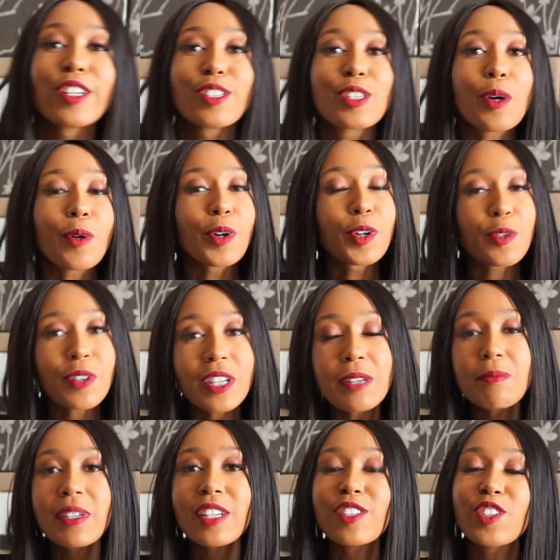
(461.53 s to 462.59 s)
So
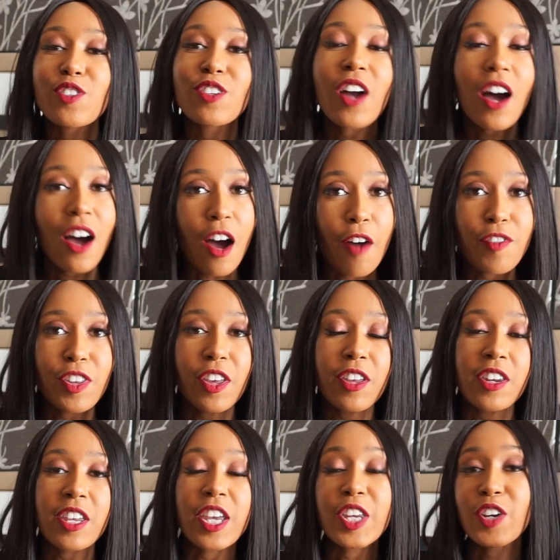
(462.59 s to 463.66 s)
green means you're not
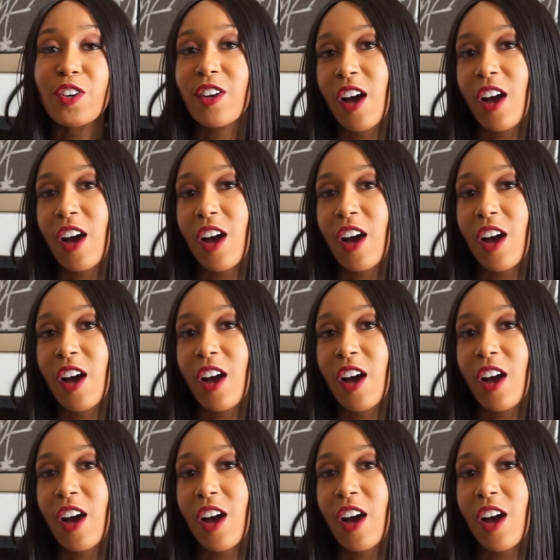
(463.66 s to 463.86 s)
ovulating and you're